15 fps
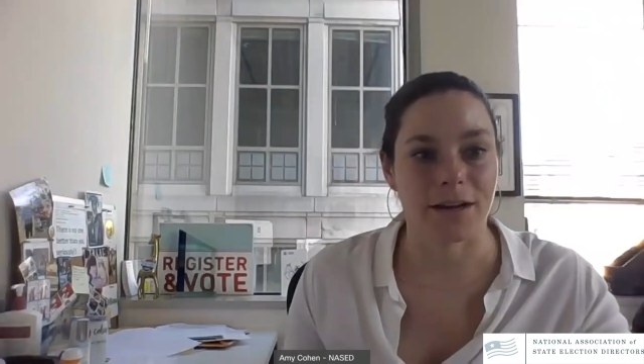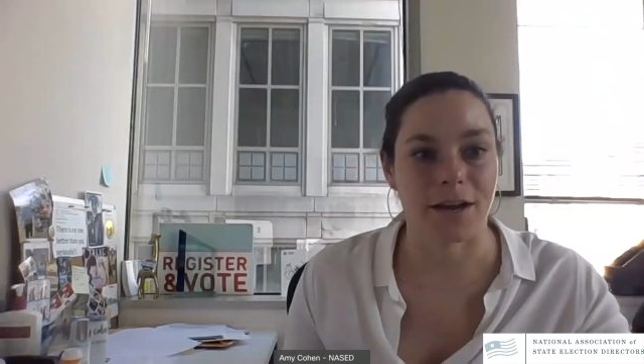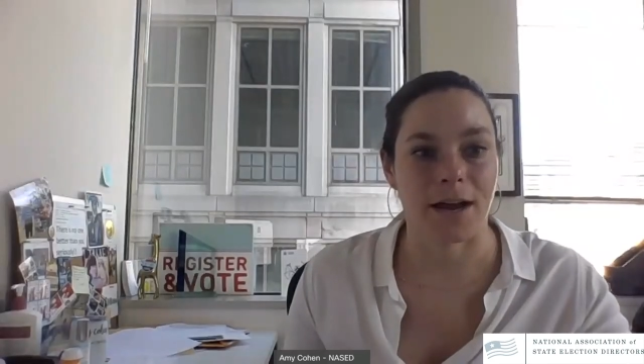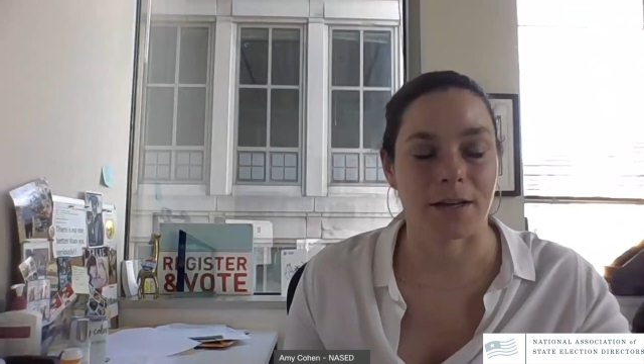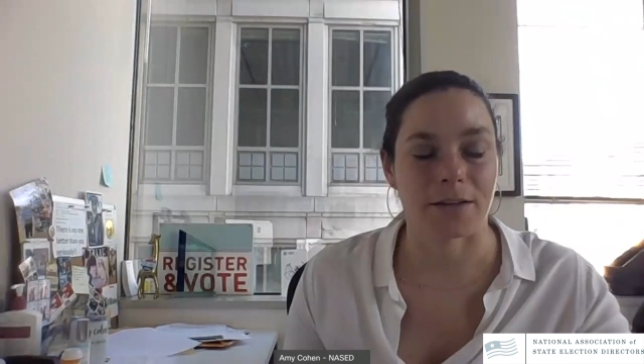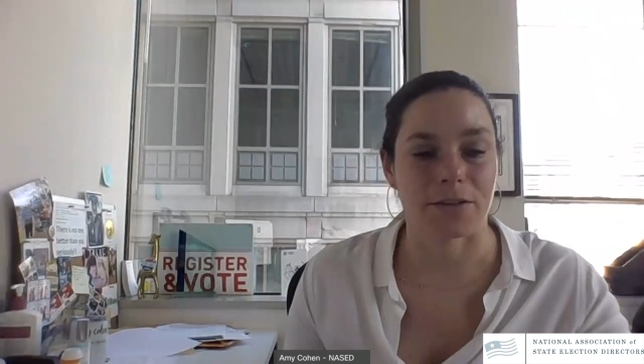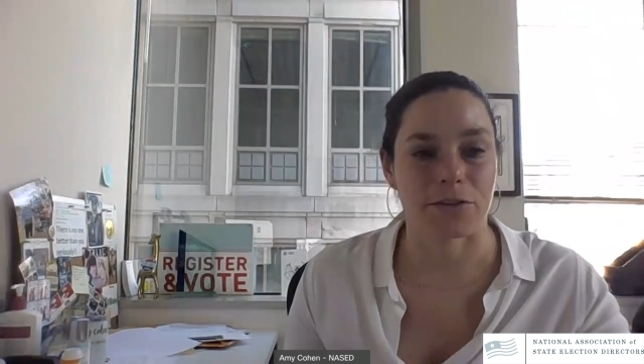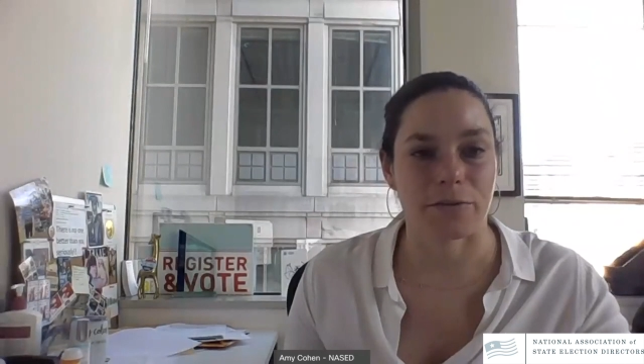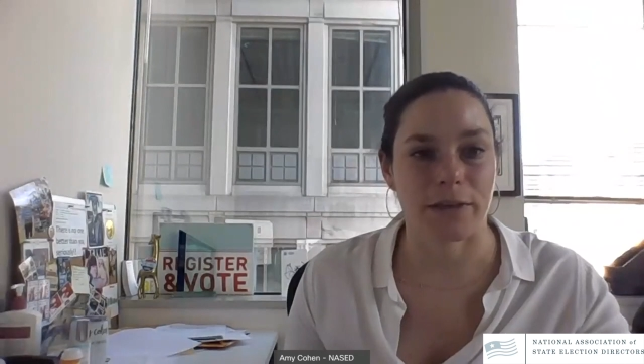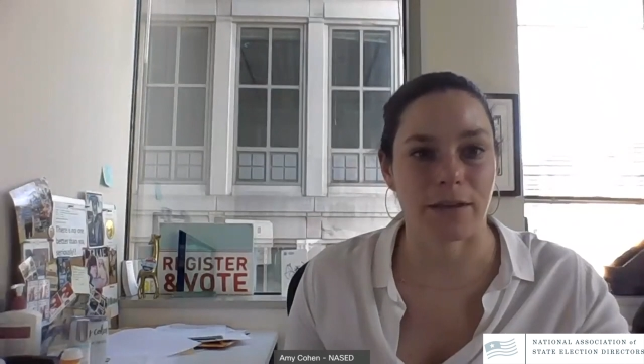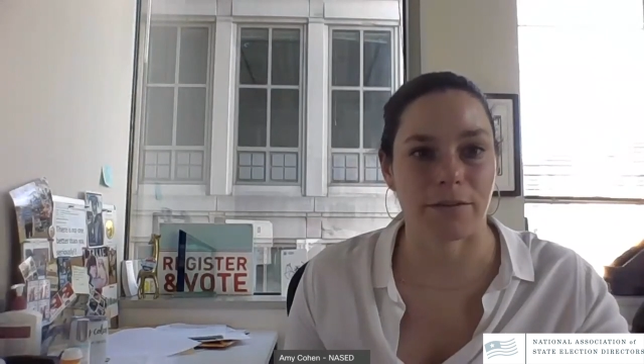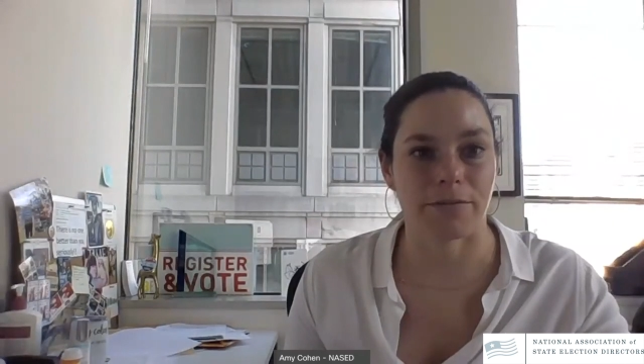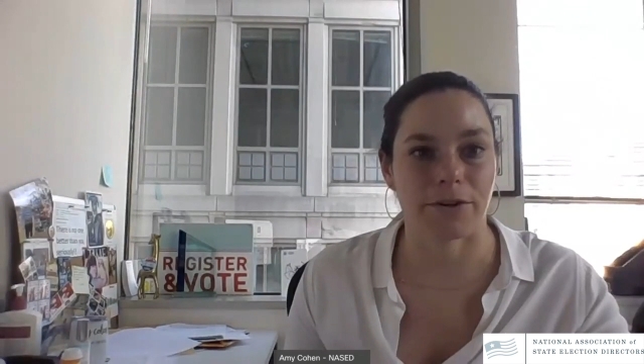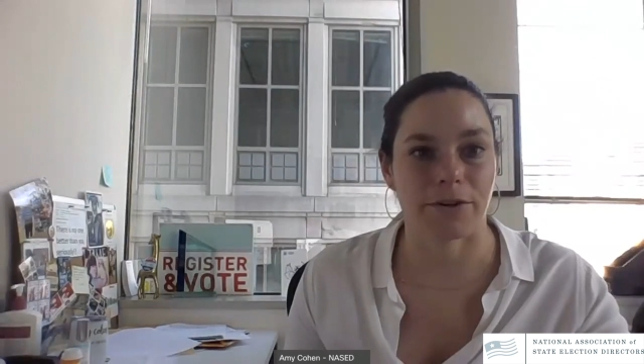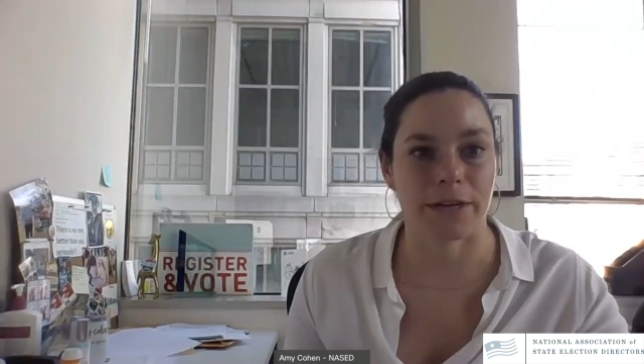So that if
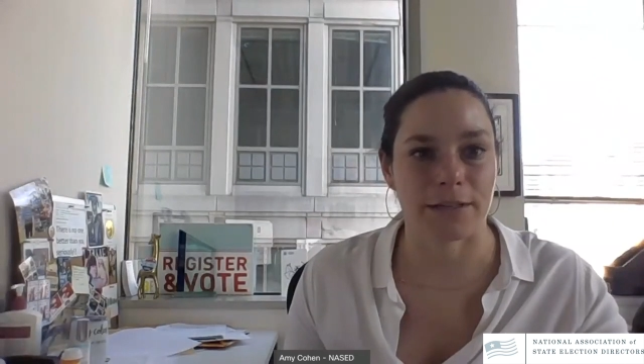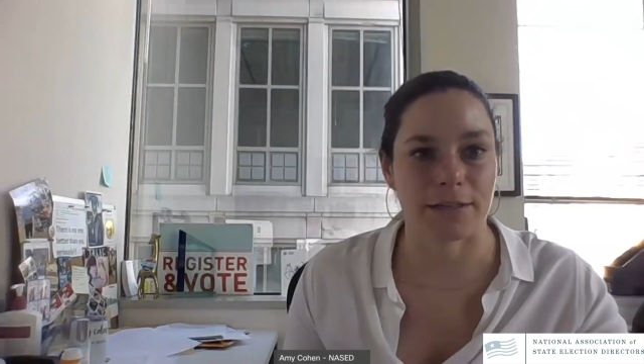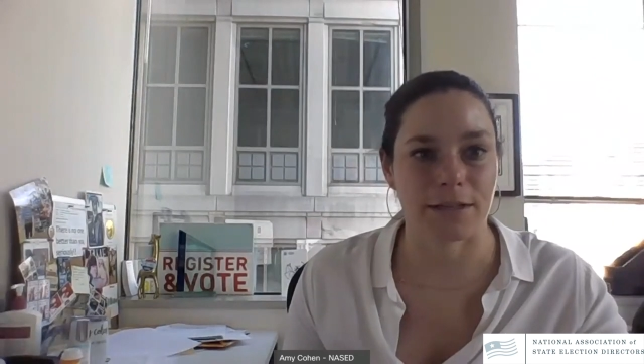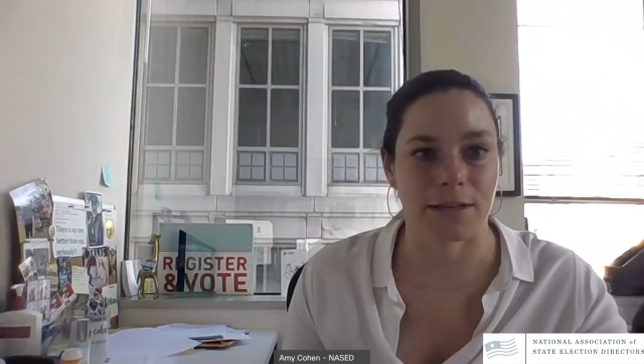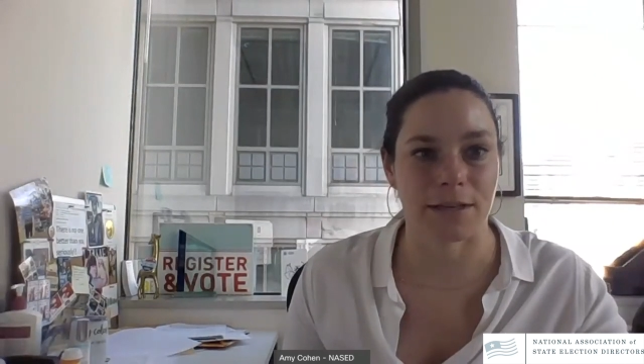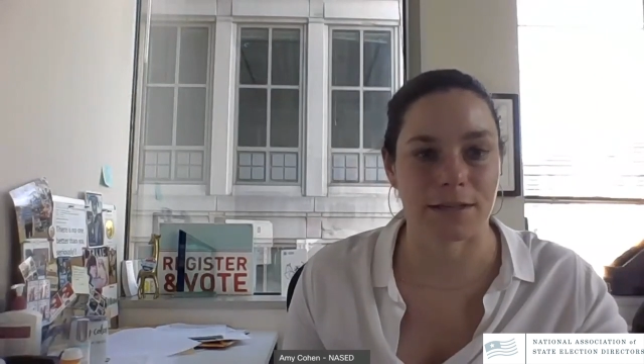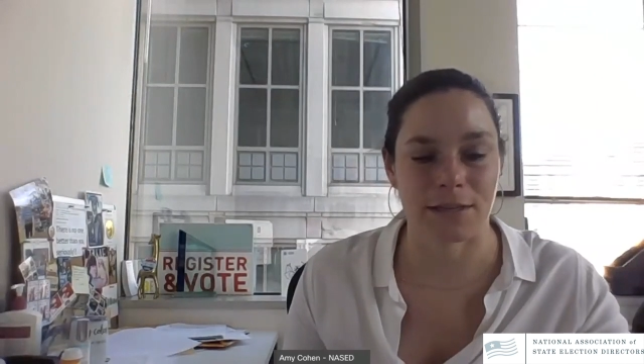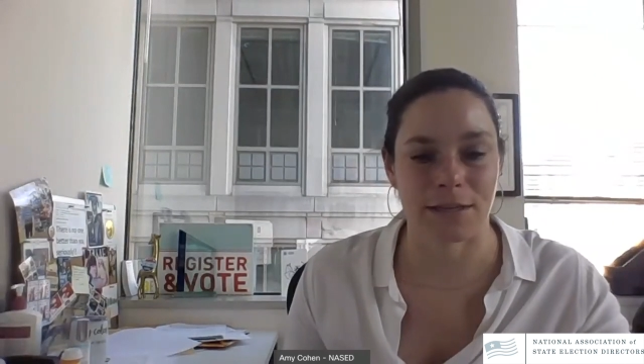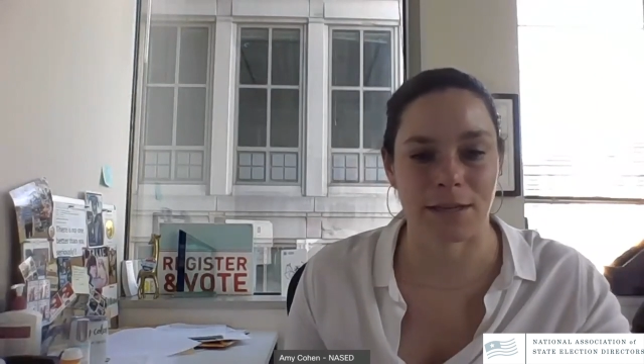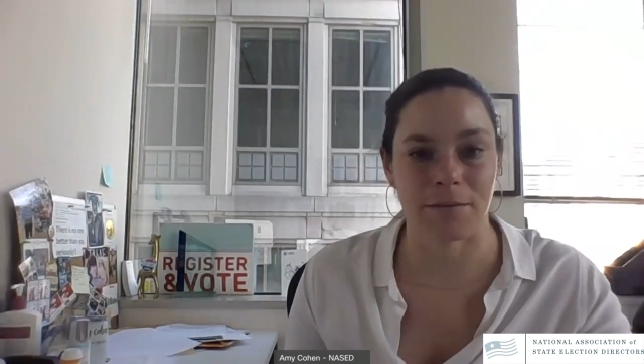there is an incident,